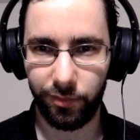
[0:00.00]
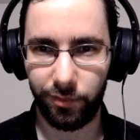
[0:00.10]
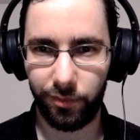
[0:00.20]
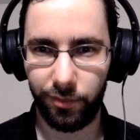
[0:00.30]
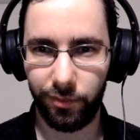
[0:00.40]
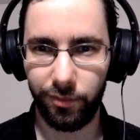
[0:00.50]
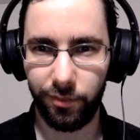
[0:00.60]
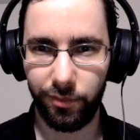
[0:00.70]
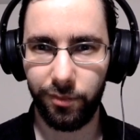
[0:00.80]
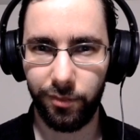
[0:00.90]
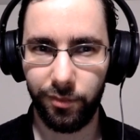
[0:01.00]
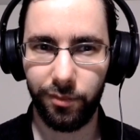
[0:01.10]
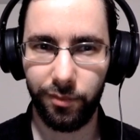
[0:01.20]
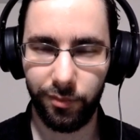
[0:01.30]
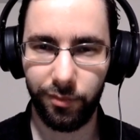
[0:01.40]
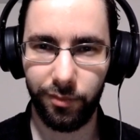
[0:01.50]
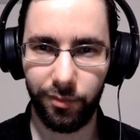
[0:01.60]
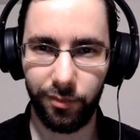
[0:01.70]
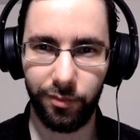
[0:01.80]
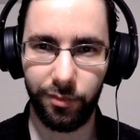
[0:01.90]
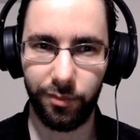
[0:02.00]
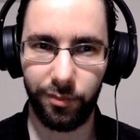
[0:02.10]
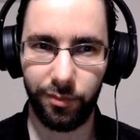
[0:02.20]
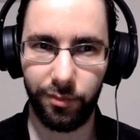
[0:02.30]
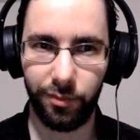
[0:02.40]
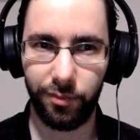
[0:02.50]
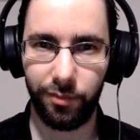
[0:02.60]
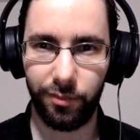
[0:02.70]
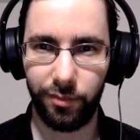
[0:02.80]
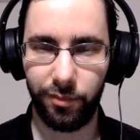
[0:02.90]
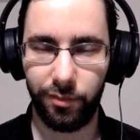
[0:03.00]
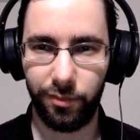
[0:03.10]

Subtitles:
(silent)